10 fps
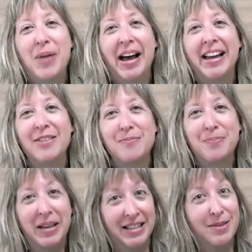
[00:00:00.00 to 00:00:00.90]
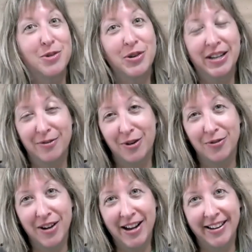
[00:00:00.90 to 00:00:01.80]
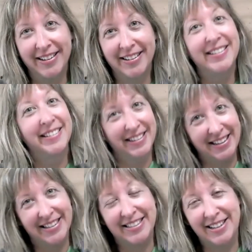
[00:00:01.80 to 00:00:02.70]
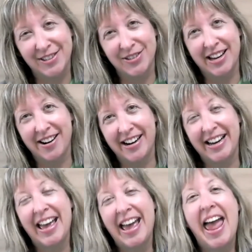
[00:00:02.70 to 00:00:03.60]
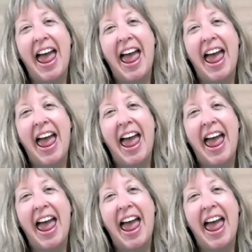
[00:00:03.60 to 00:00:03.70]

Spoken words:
But because I'm doing it for fun, then it's not so scary.